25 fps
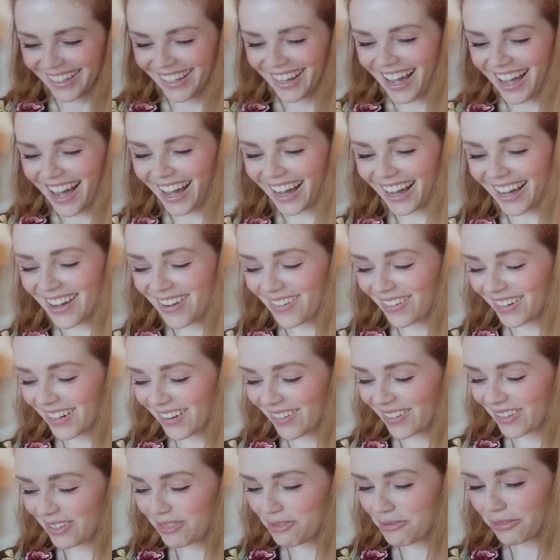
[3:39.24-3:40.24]
I
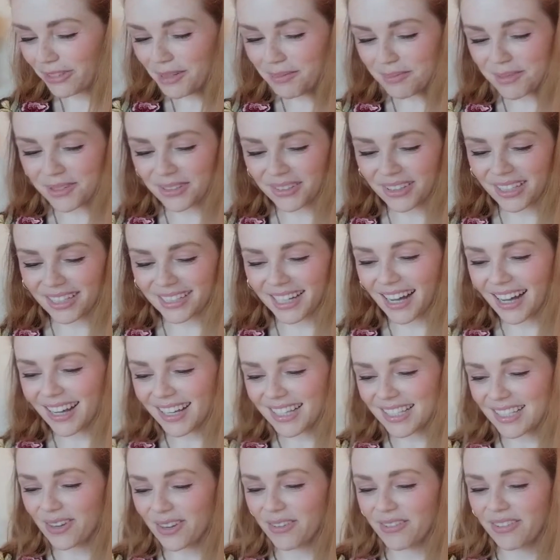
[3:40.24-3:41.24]
haven't even flipped all the
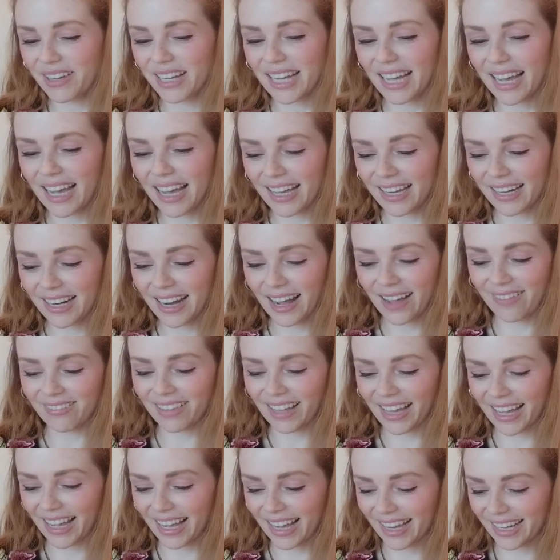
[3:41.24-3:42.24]
cards over here, and I'm
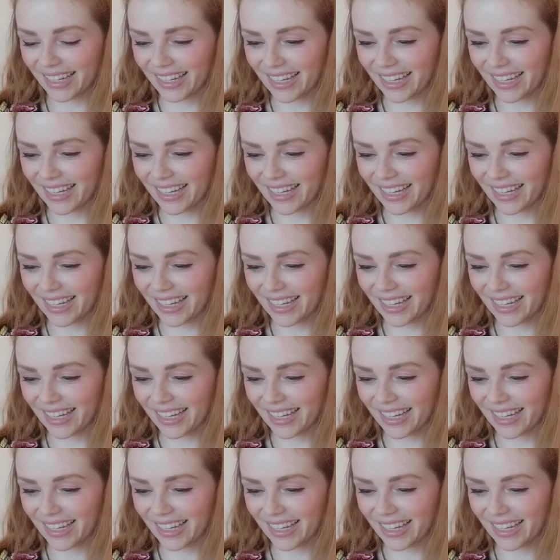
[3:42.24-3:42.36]
like,